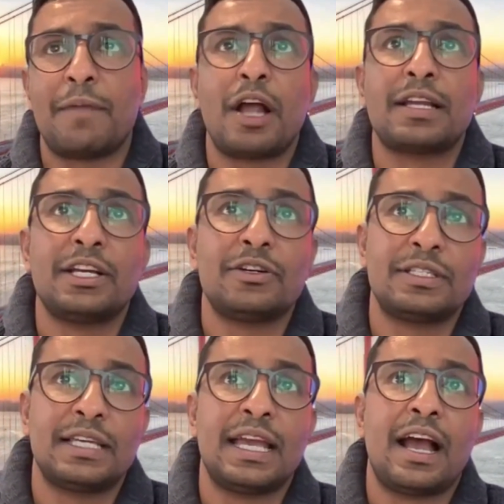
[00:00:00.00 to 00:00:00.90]
I'm not here to
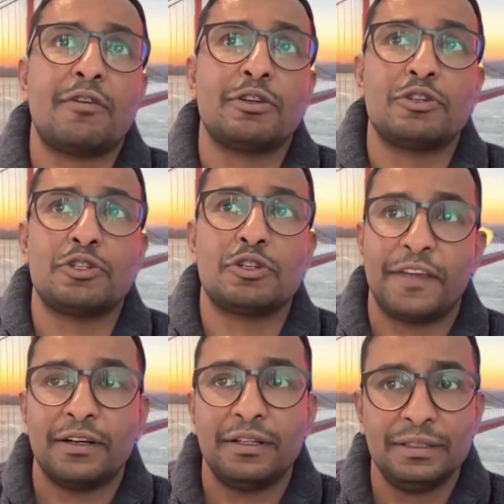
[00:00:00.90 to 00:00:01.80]
say how you should
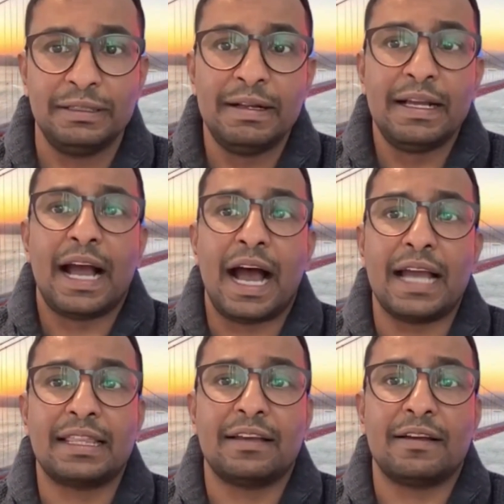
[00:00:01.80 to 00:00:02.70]
feel.
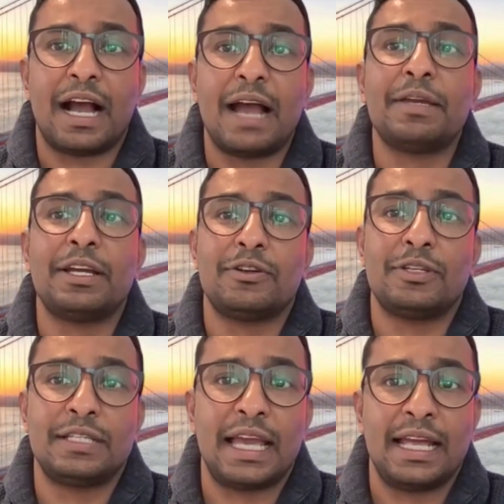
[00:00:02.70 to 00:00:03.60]
I think I'm here to
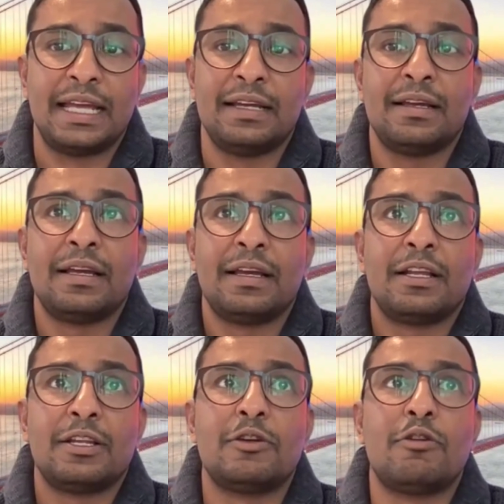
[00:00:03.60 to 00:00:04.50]
say,
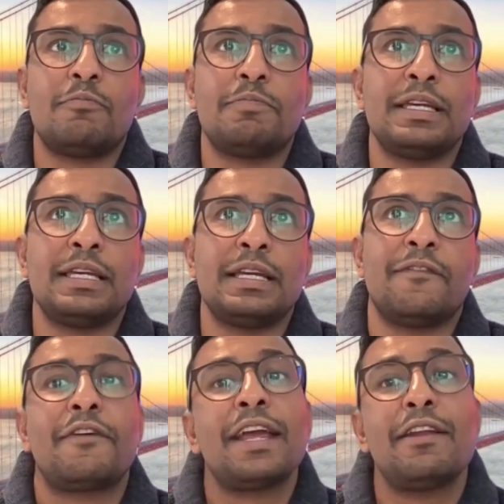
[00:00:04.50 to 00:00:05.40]
don't be
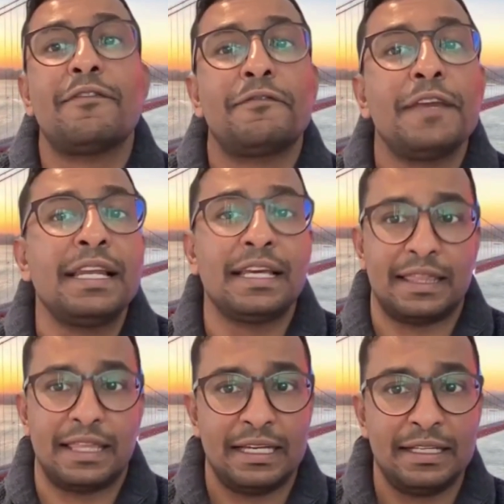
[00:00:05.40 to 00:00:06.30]
afraid of
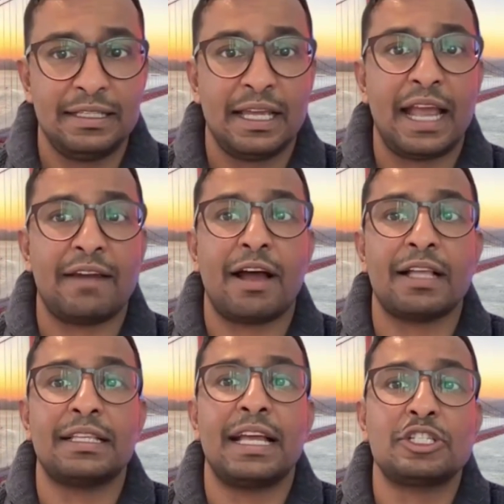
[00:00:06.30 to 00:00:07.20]
feeling things, and
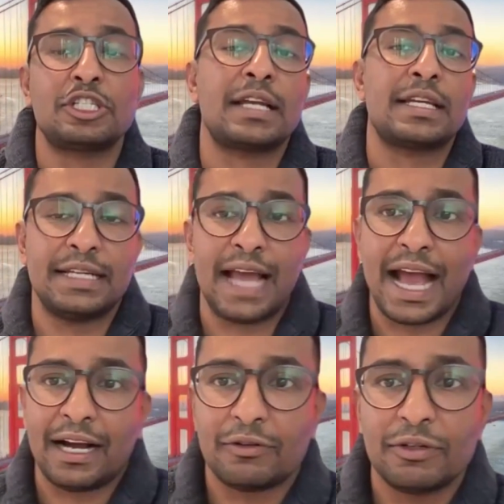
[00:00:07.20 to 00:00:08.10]
rather than shutting
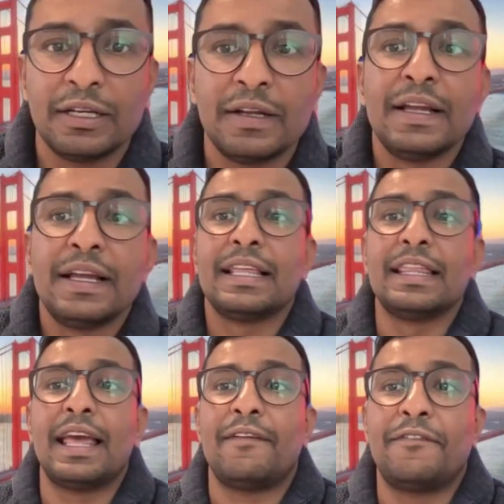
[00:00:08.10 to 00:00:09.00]
down,
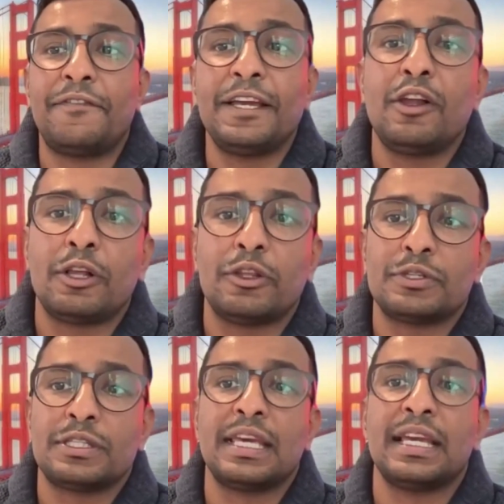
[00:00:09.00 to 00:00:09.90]
then feel all
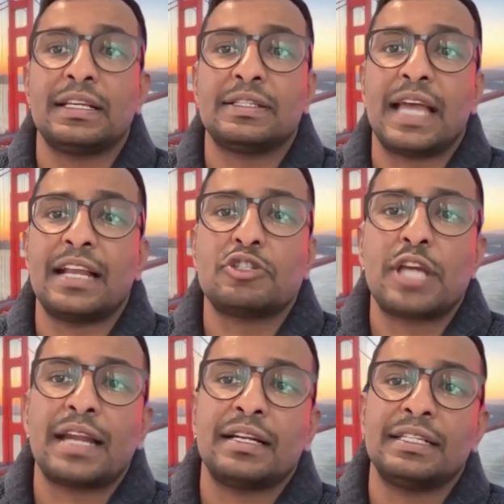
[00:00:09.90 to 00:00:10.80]
those things and
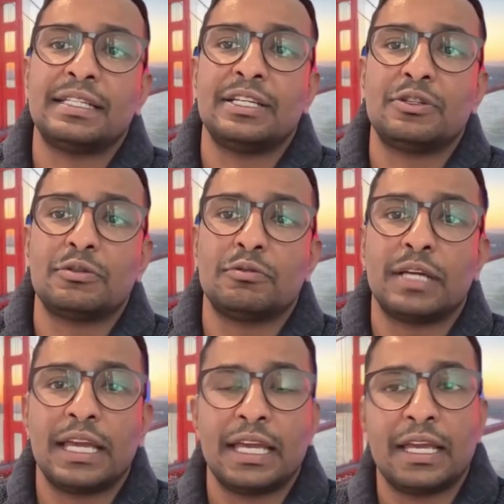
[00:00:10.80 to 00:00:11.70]
channel it into
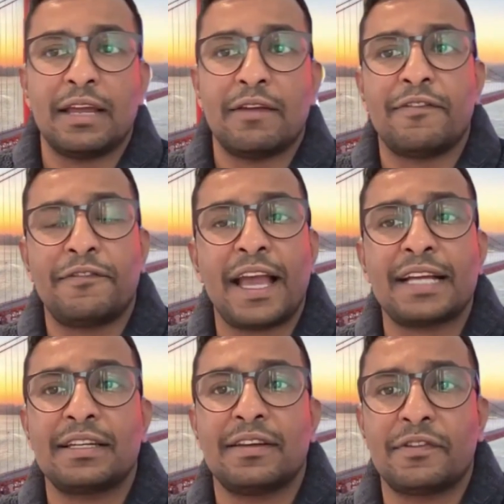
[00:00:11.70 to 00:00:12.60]
a
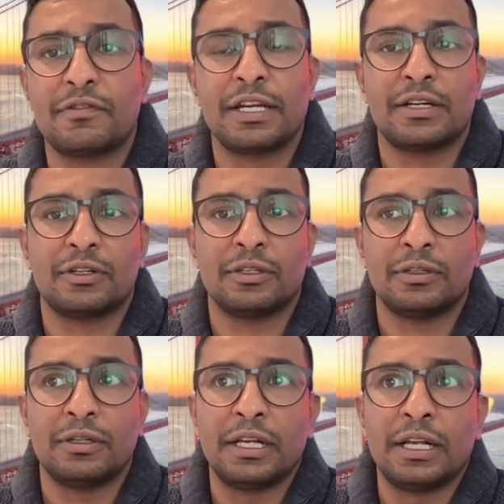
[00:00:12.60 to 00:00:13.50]
reflective,
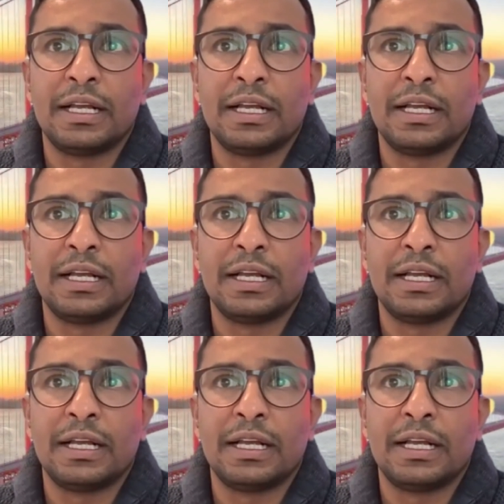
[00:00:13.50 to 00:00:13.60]
critical